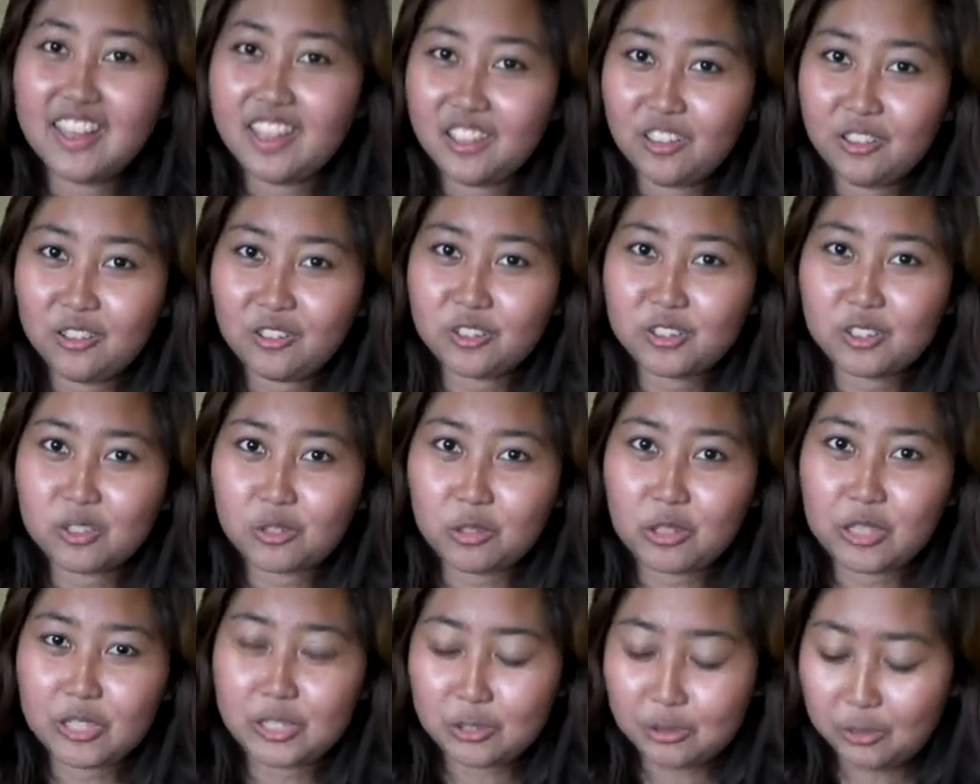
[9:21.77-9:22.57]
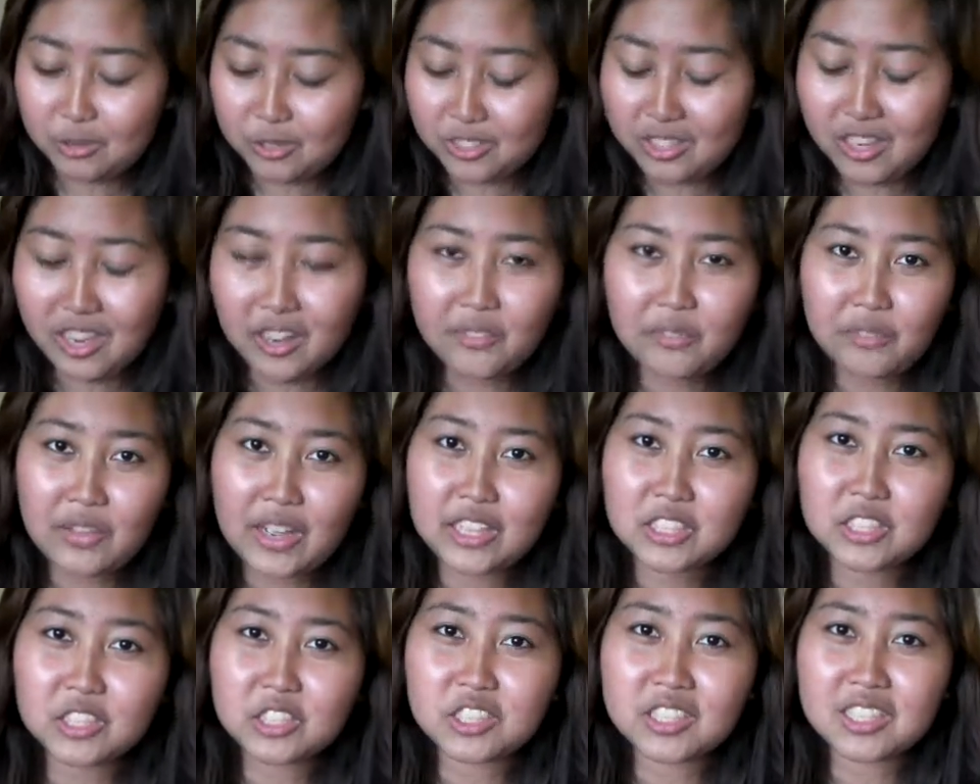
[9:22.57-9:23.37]
Long story short, I
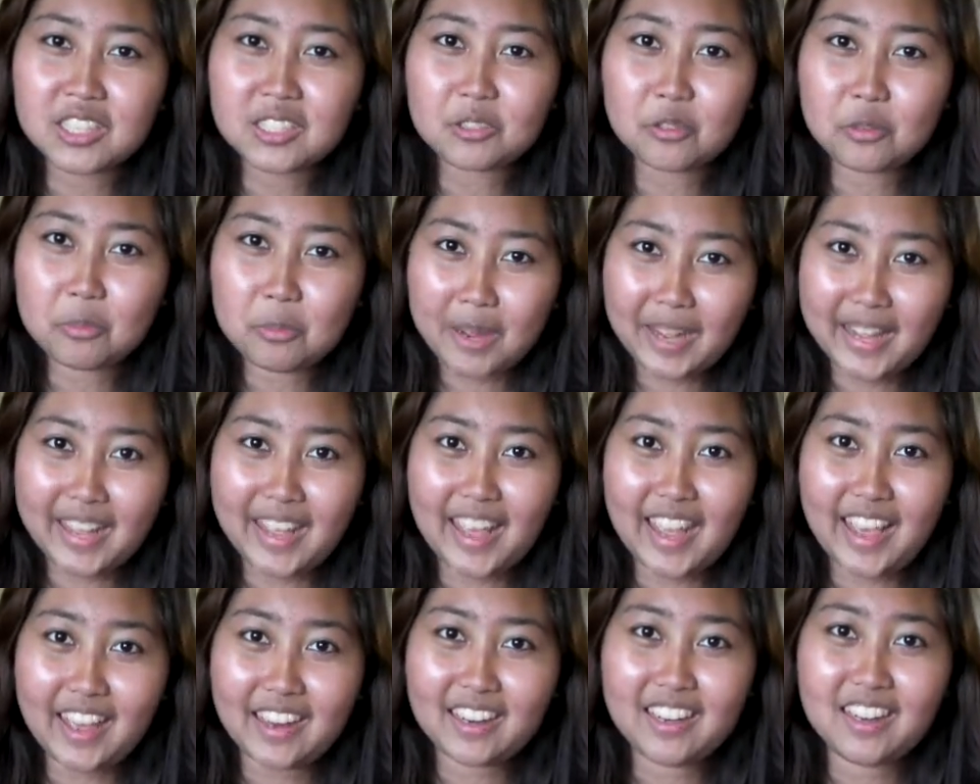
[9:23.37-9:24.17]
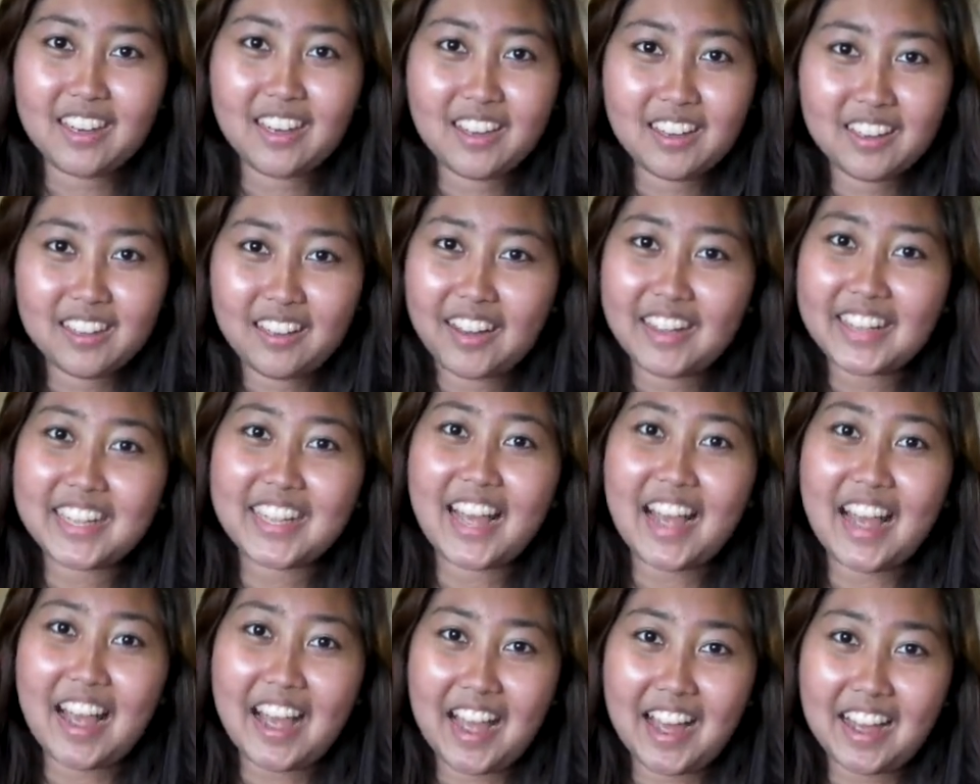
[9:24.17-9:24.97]
fashioned it on my head like
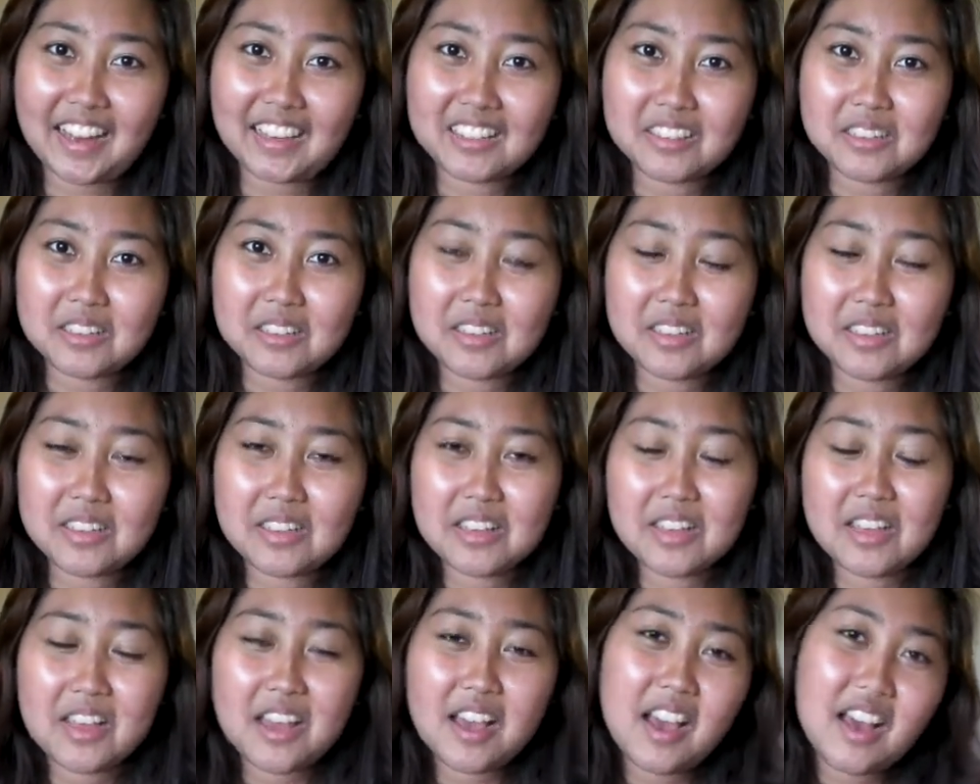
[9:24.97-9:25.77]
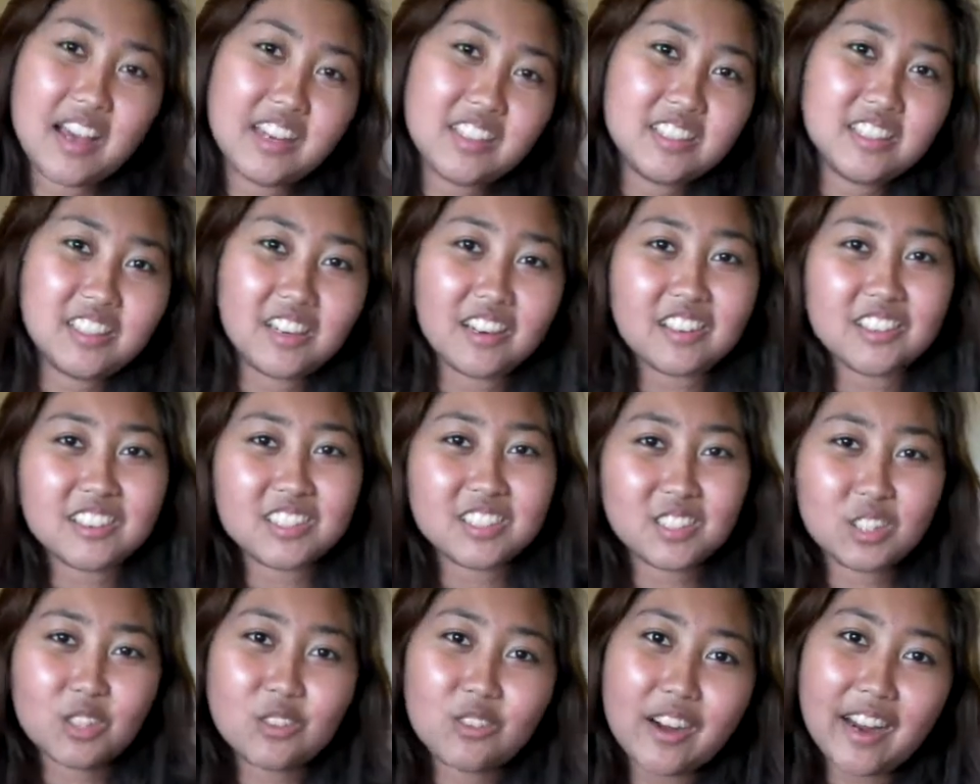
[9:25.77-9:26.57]
a hat and
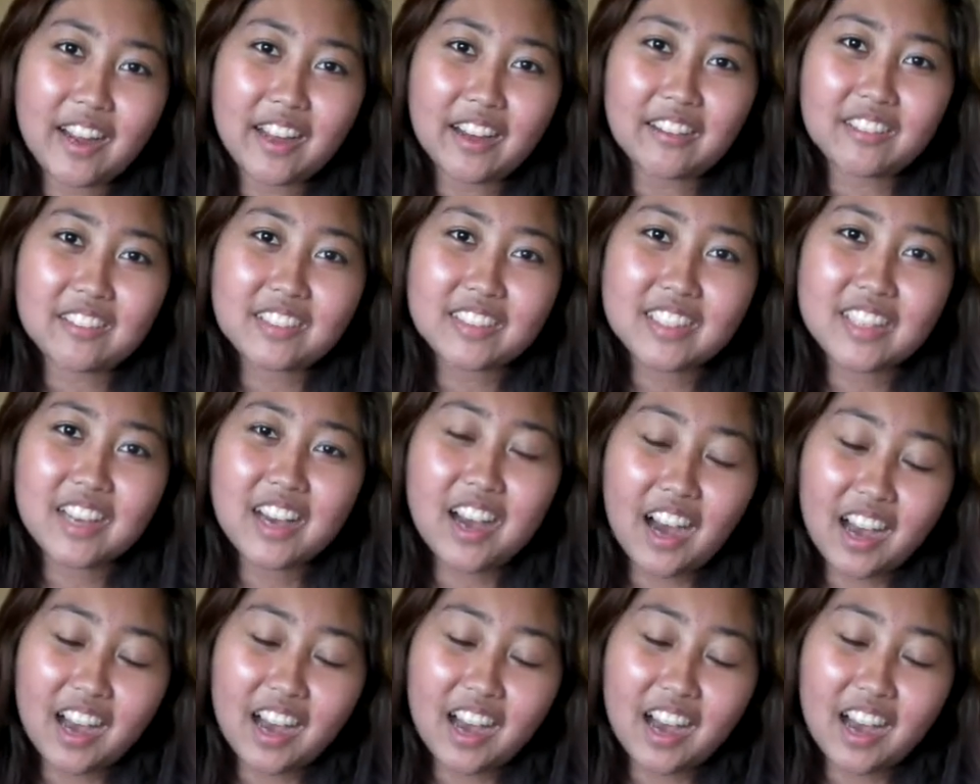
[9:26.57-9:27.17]
danced around.